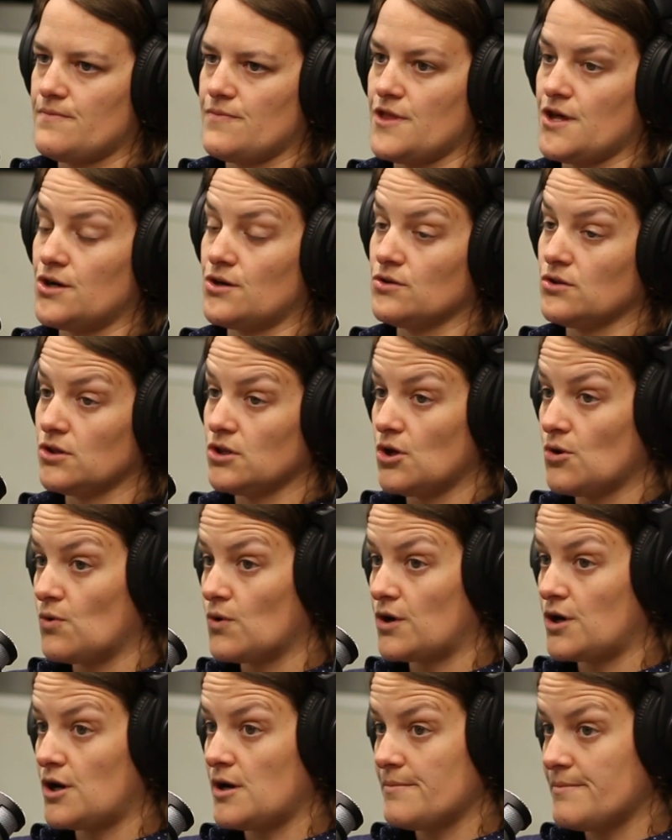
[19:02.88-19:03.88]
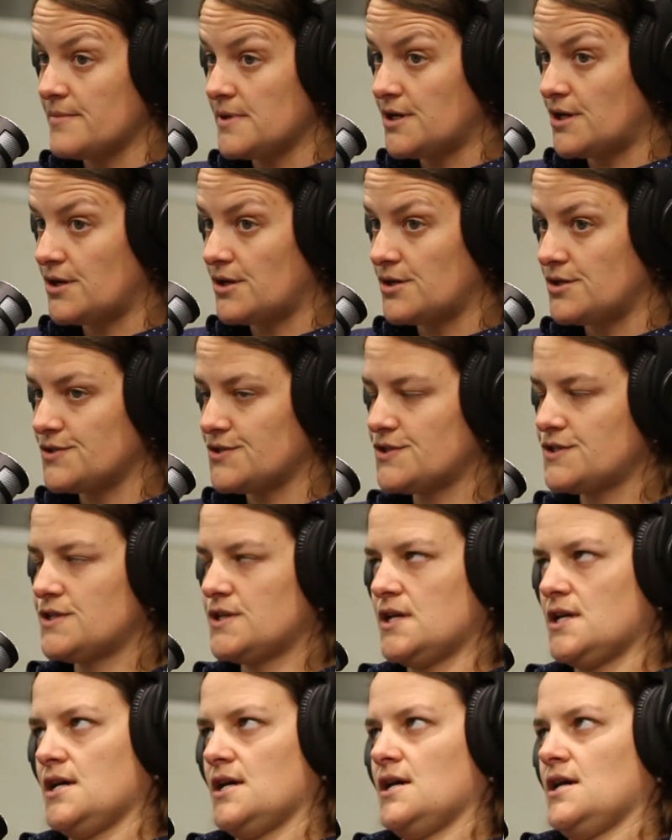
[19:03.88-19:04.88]
that are lower emitters,
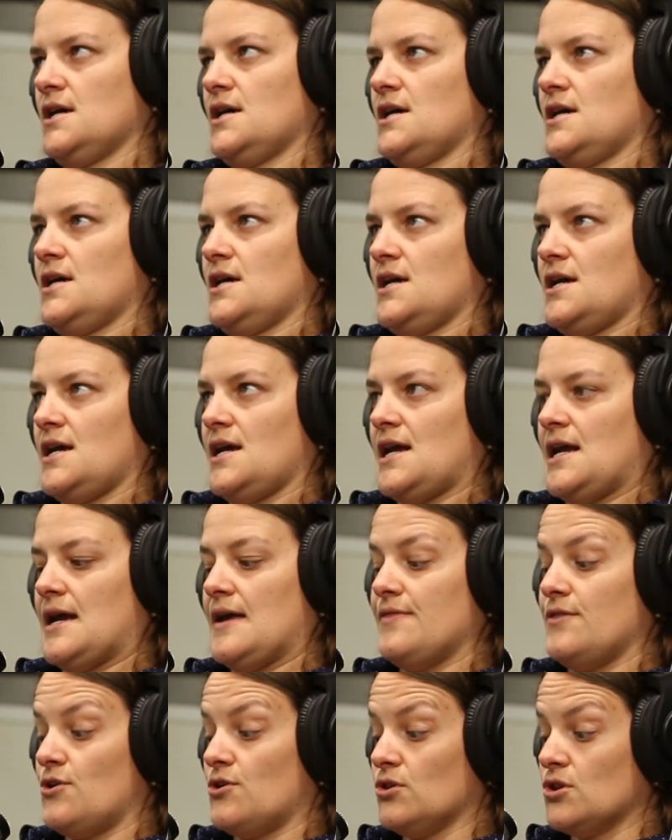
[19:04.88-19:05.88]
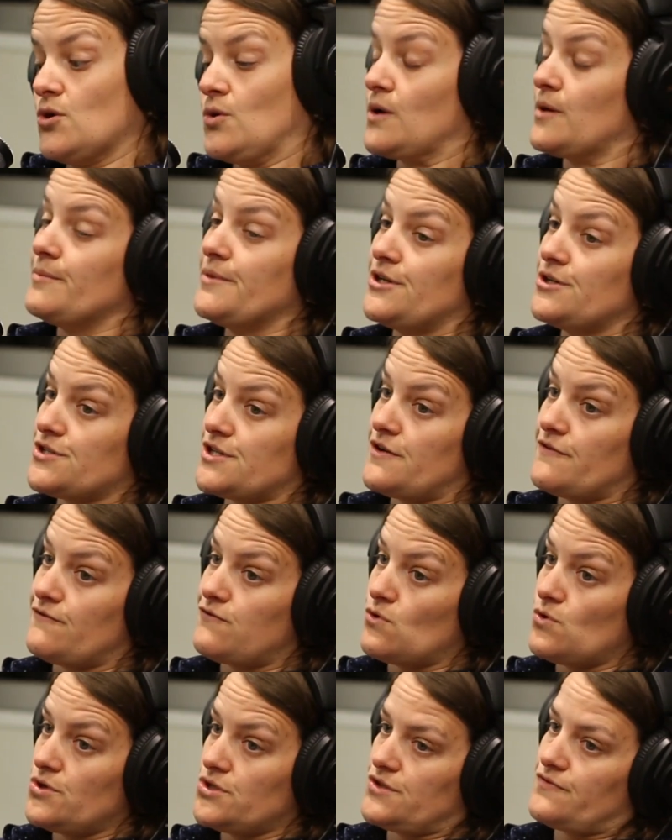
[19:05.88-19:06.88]
and they're lower emitters in a
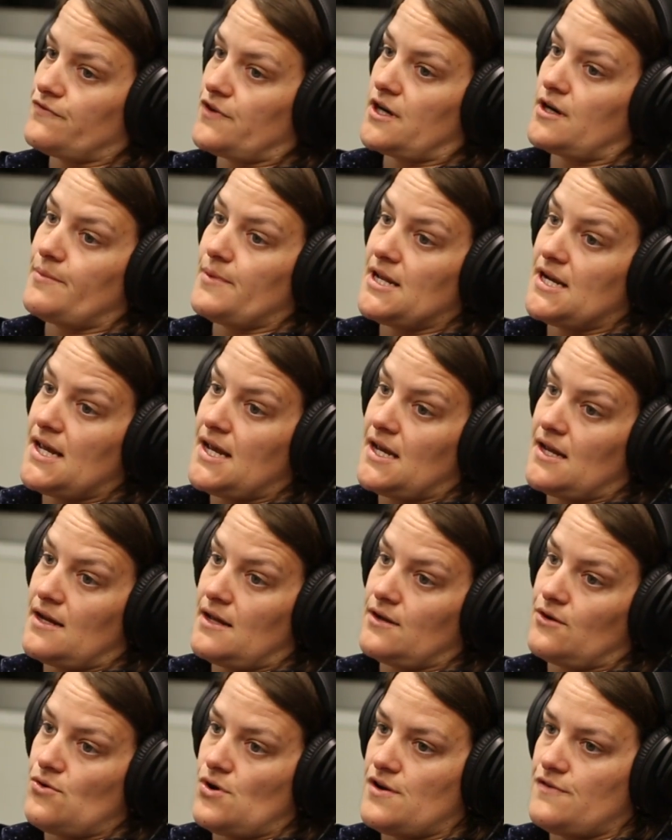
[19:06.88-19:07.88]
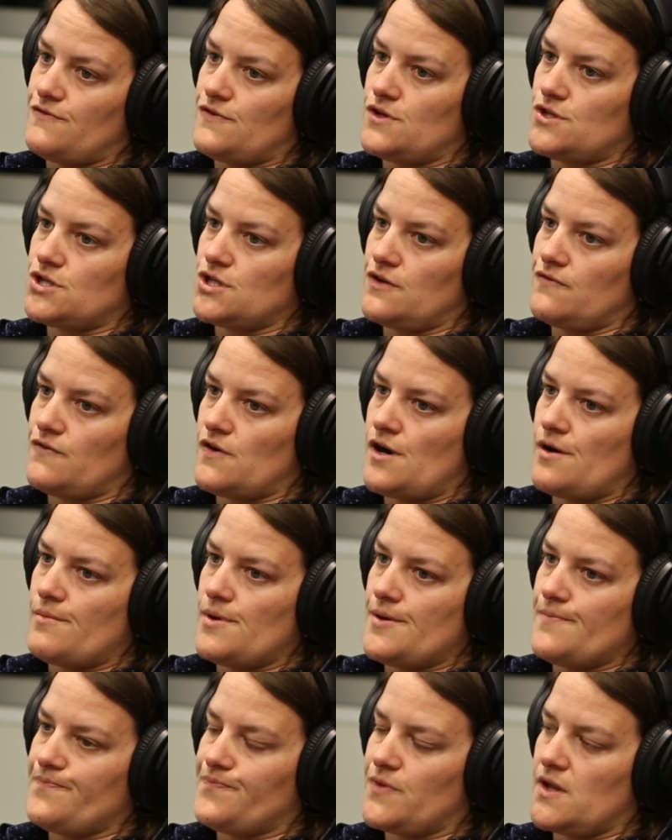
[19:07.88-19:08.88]
forage environment and a grain finishing
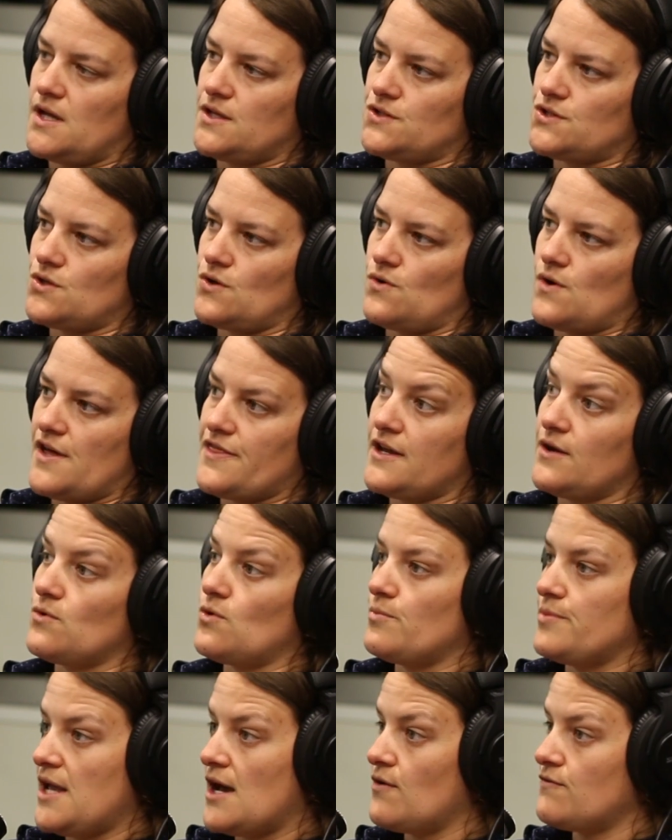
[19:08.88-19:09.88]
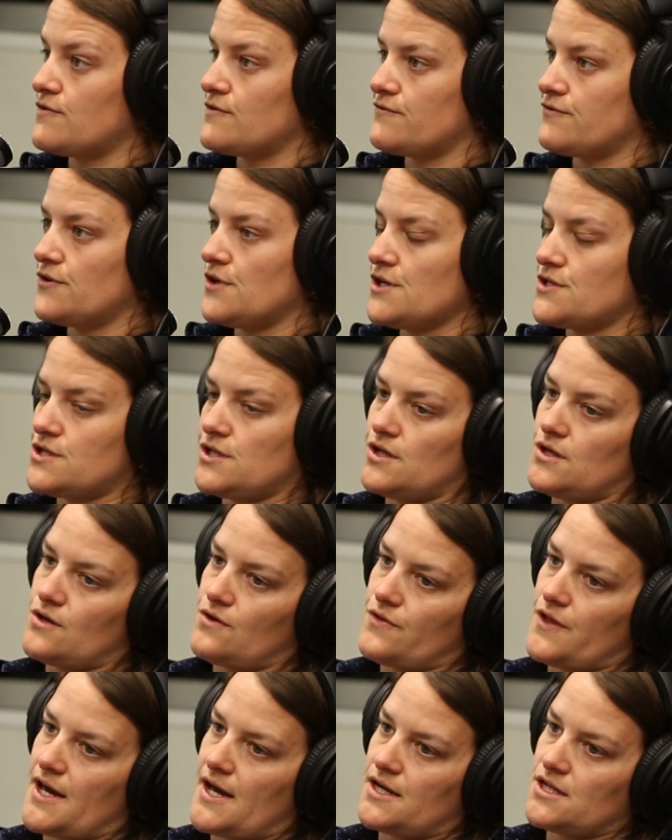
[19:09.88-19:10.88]
environment. And so I think what will be helpful for us to
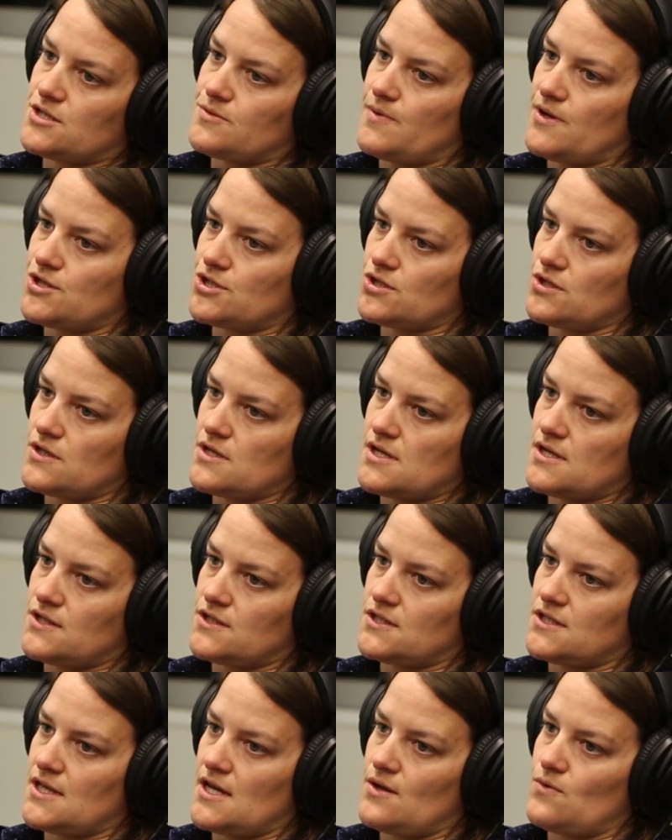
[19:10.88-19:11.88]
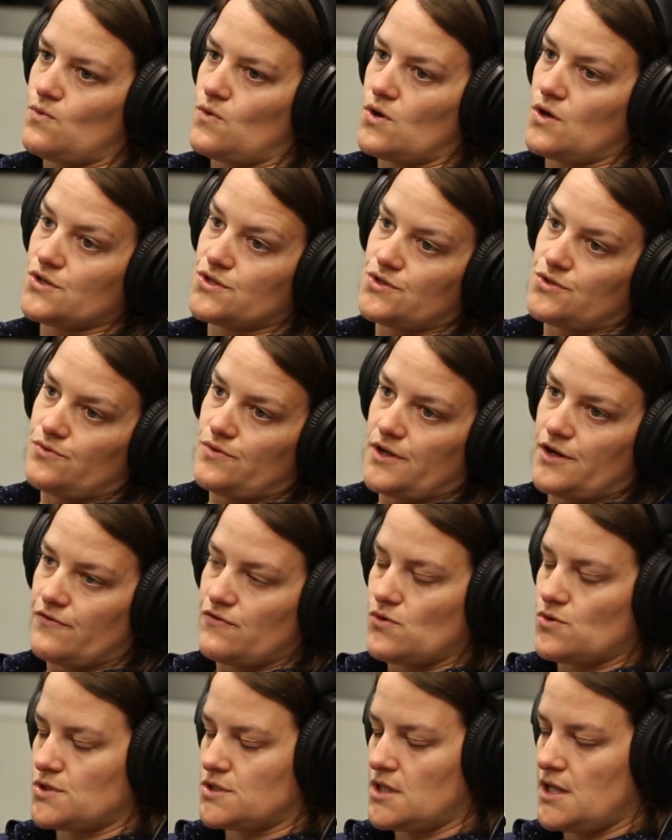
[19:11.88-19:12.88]
know that, especially, is that we're also doing, of
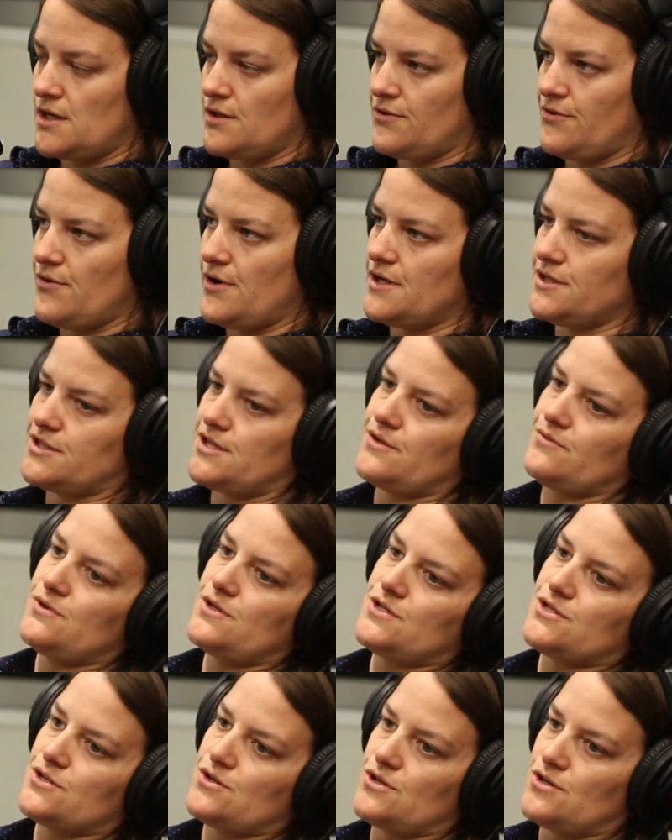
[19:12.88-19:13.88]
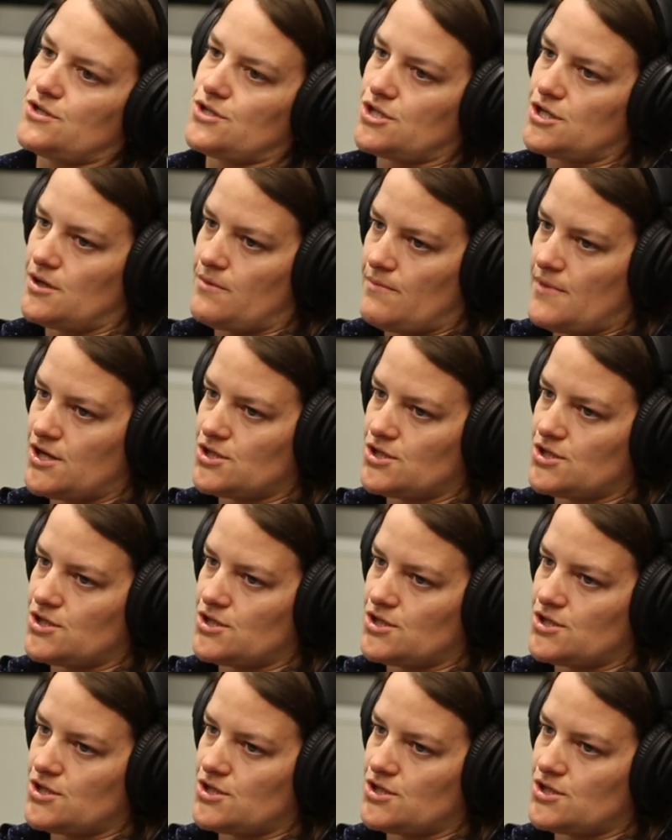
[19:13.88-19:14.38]
course, a lot of grazing research and